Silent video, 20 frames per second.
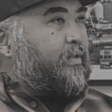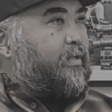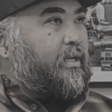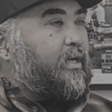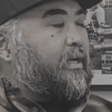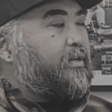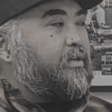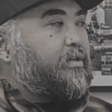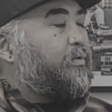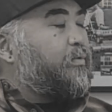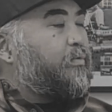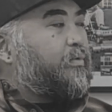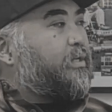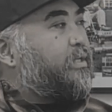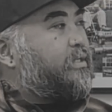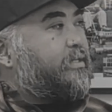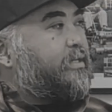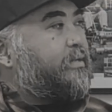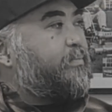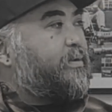You know, you don't
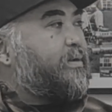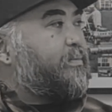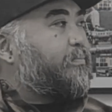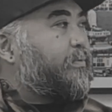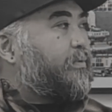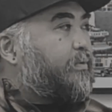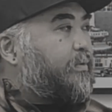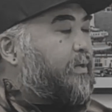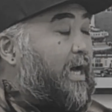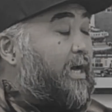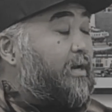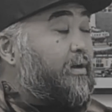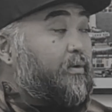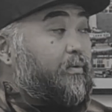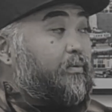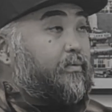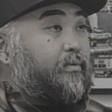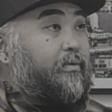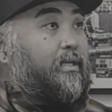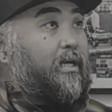really see people. I
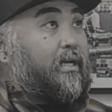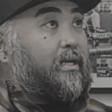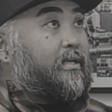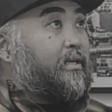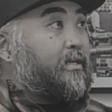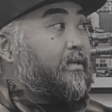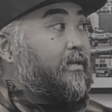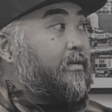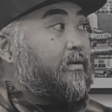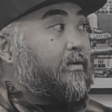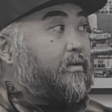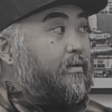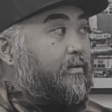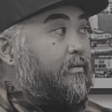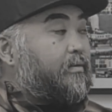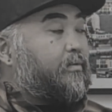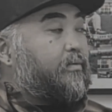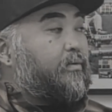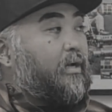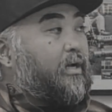don't like.
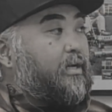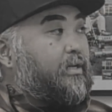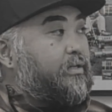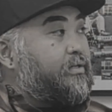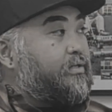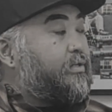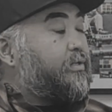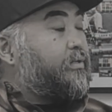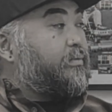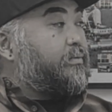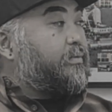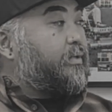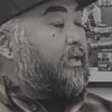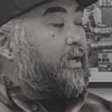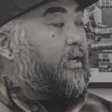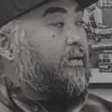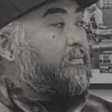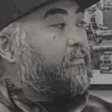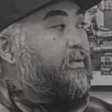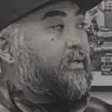I used to a
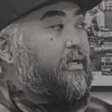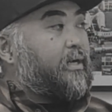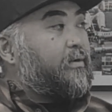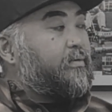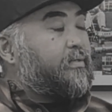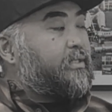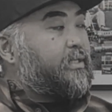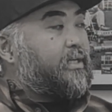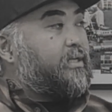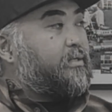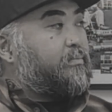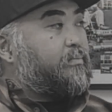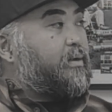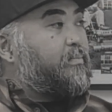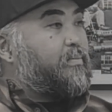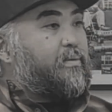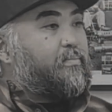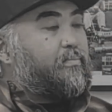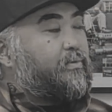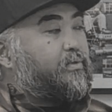lot, but I don't see as many
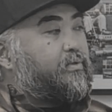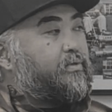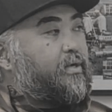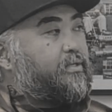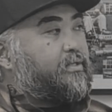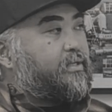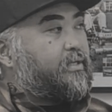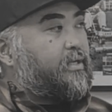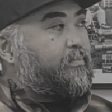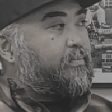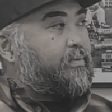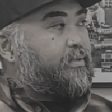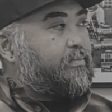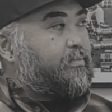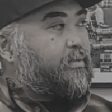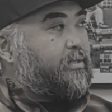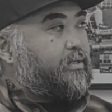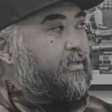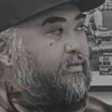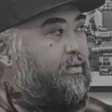people dressing up as
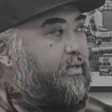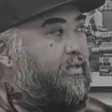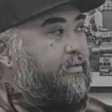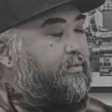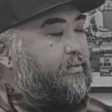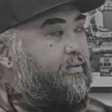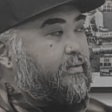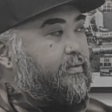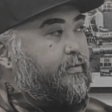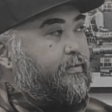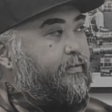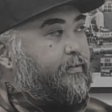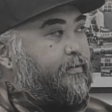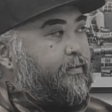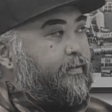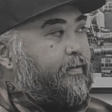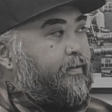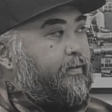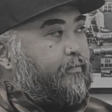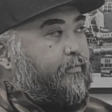much around
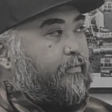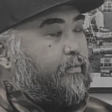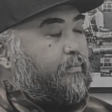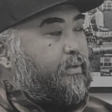for